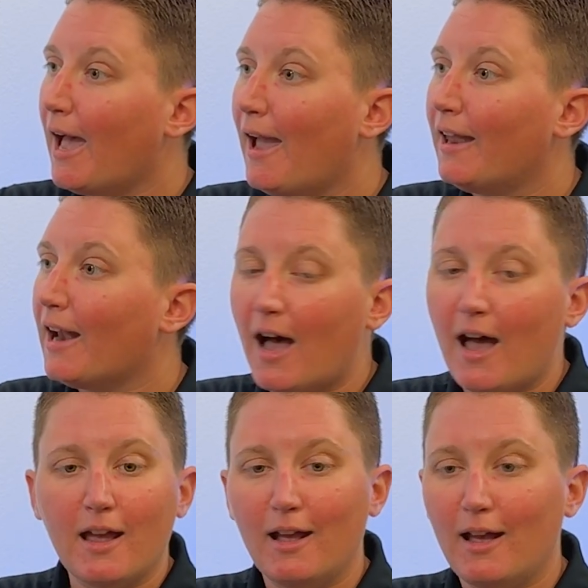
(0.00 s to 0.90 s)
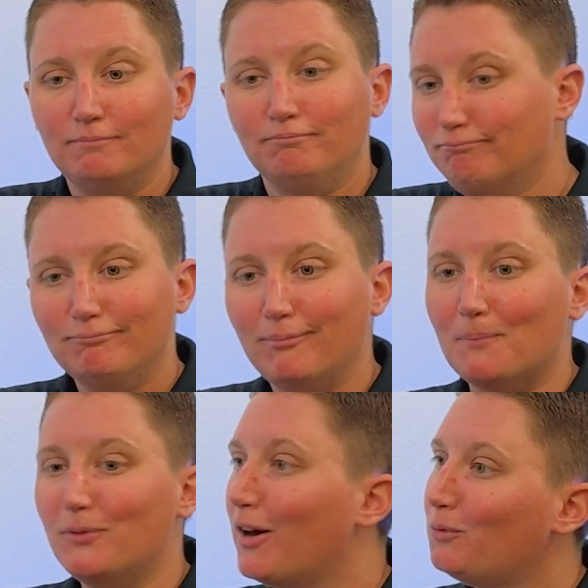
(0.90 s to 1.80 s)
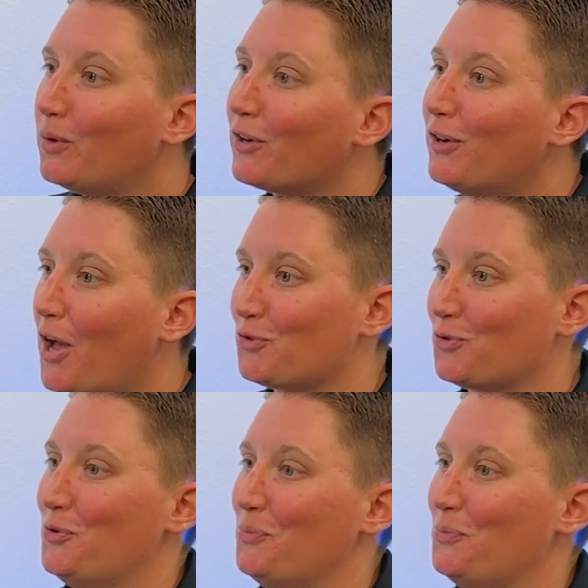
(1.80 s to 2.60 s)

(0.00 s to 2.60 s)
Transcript: And I'm done with the classroom.